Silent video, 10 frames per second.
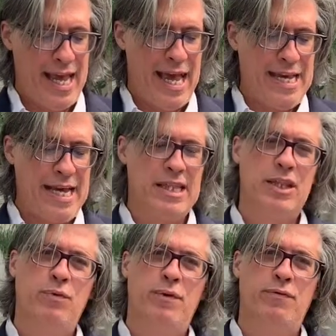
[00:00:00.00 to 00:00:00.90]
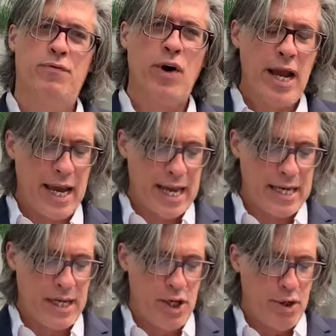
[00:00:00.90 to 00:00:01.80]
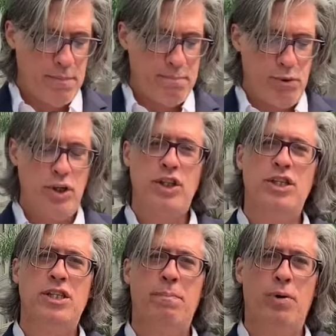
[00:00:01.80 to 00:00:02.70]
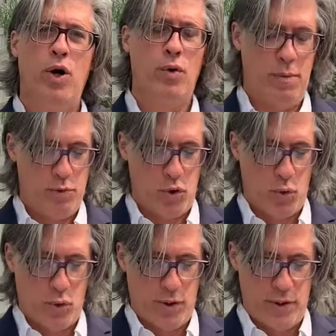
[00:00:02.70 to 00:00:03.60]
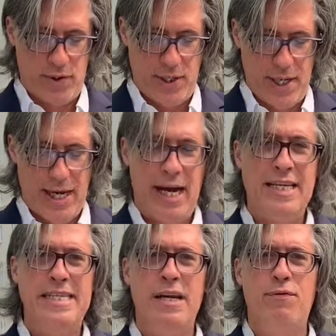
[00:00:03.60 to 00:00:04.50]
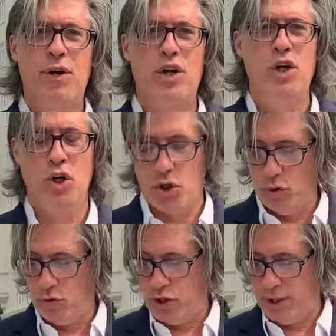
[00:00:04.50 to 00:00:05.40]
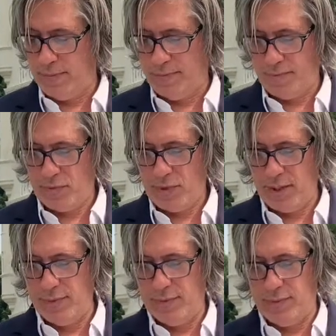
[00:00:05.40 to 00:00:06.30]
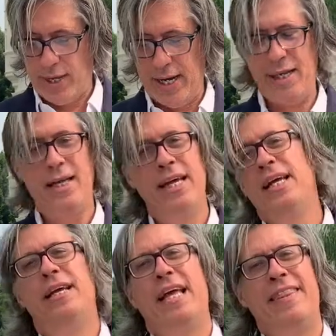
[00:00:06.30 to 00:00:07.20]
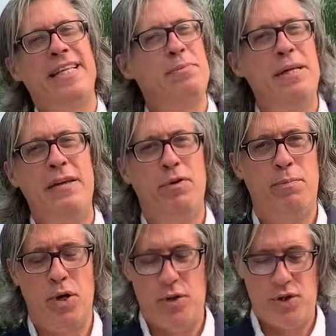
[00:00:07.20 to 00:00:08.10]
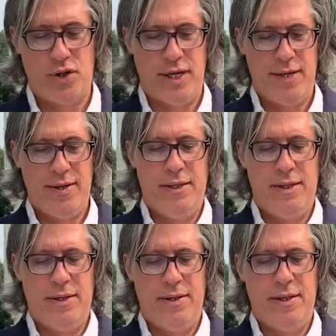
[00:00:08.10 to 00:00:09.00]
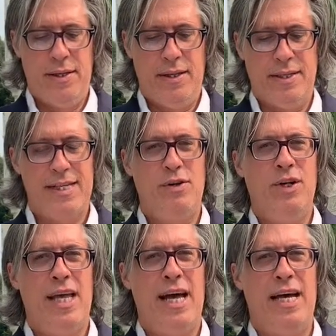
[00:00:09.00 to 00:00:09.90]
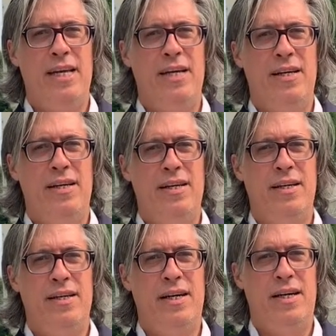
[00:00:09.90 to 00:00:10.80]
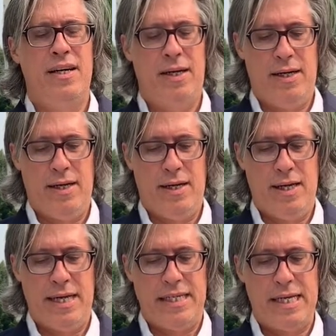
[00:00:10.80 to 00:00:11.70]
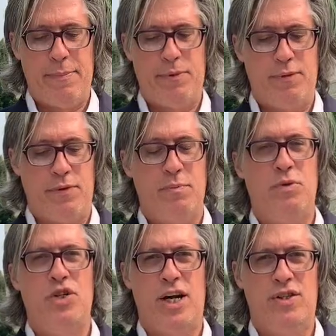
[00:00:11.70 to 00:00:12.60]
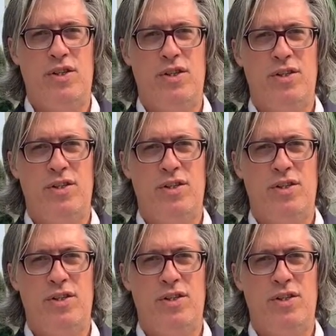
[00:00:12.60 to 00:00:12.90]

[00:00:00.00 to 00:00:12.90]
and yet the refrain pushes the poem towards a different conclusion, right? That's medieval poetry. Let's now look at an example from Chaucer.